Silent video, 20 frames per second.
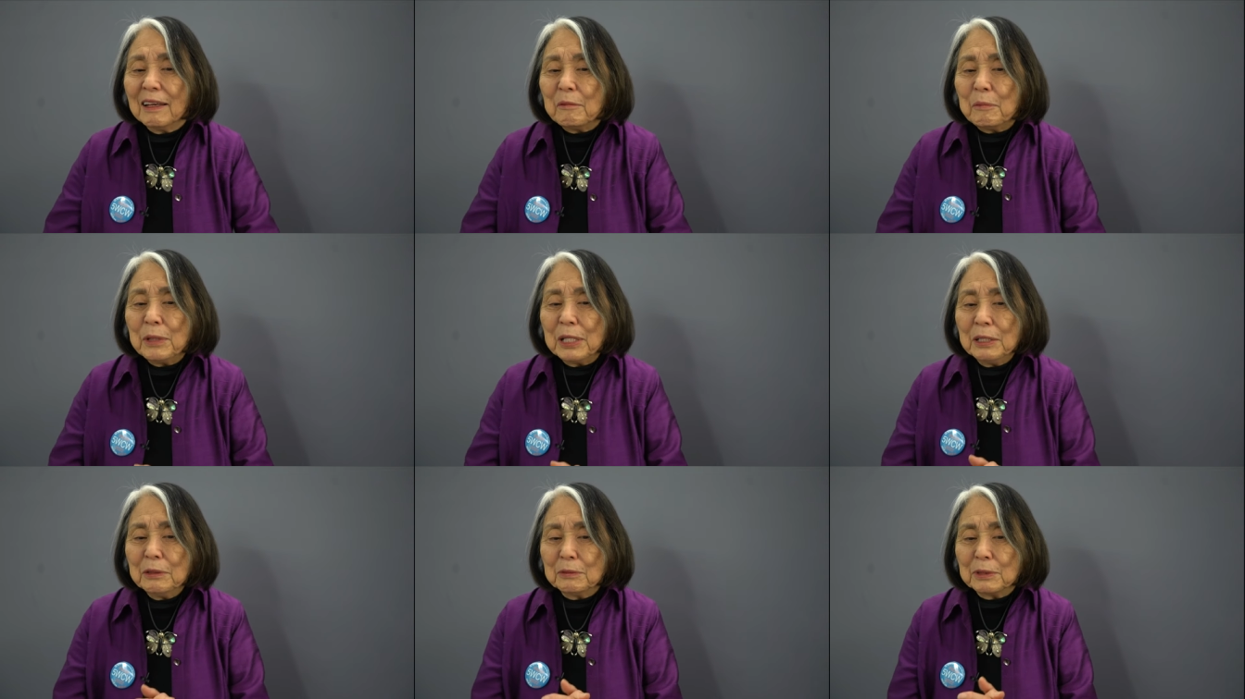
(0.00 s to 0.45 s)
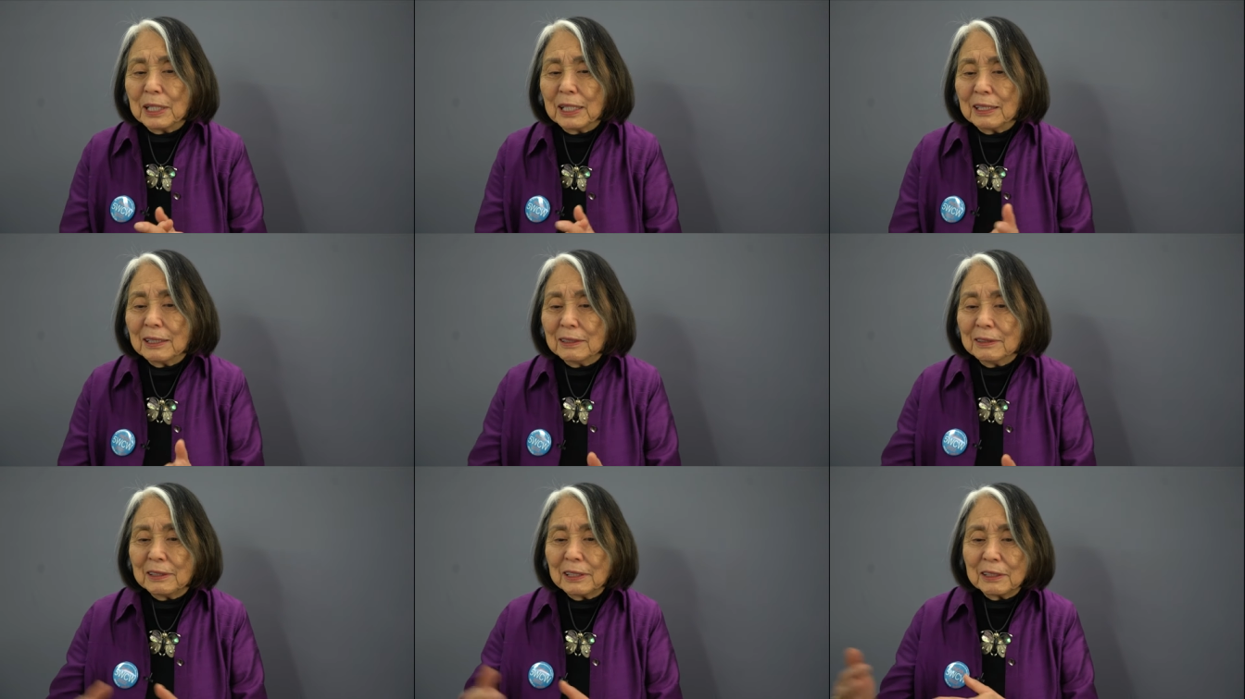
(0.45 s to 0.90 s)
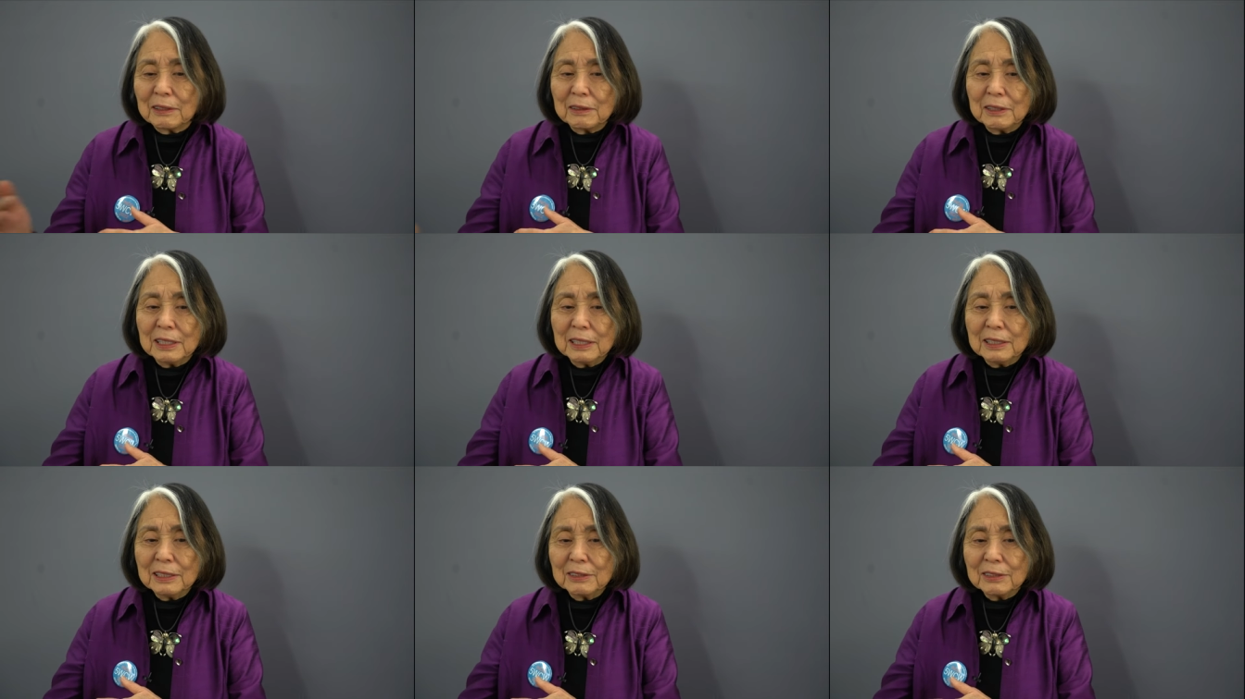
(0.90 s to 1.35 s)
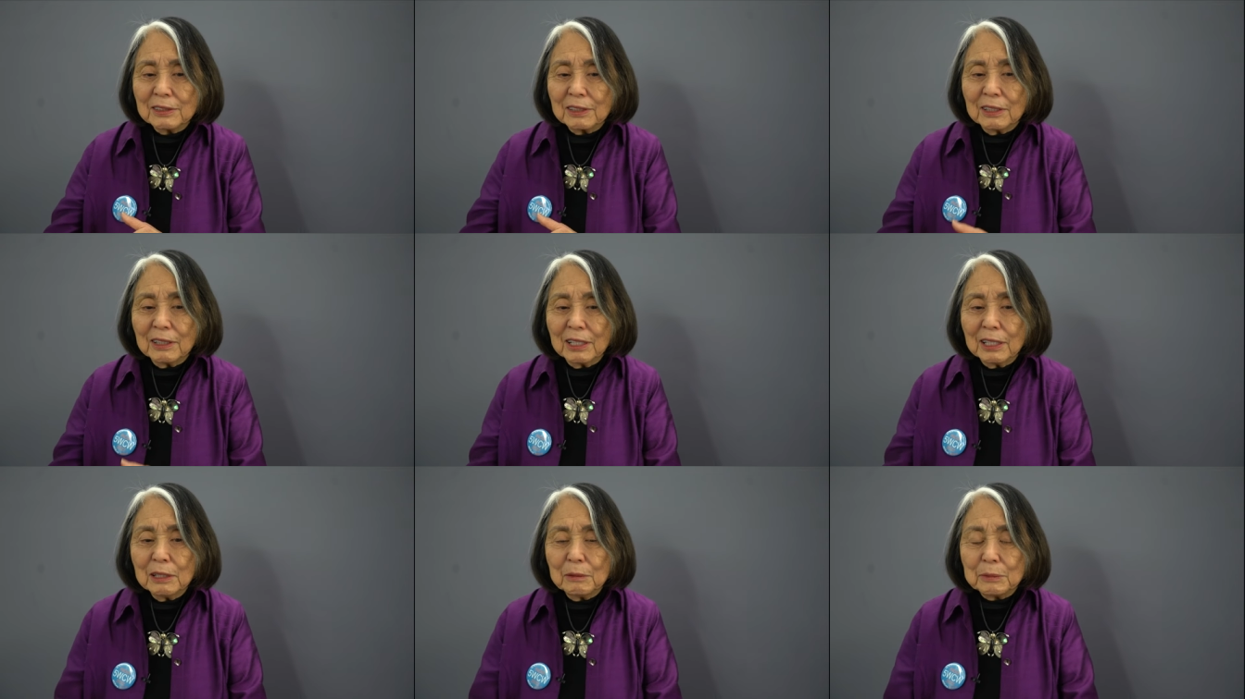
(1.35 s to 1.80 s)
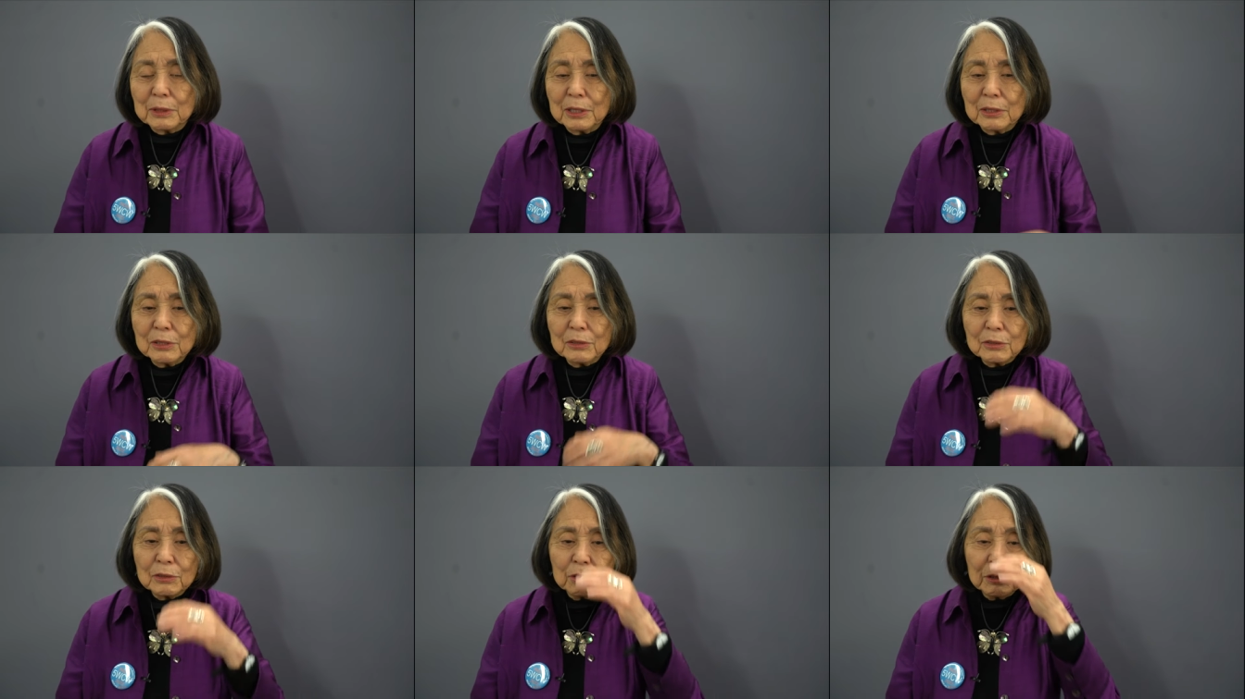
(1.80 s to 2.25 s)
Meanwhile, there is Artemis,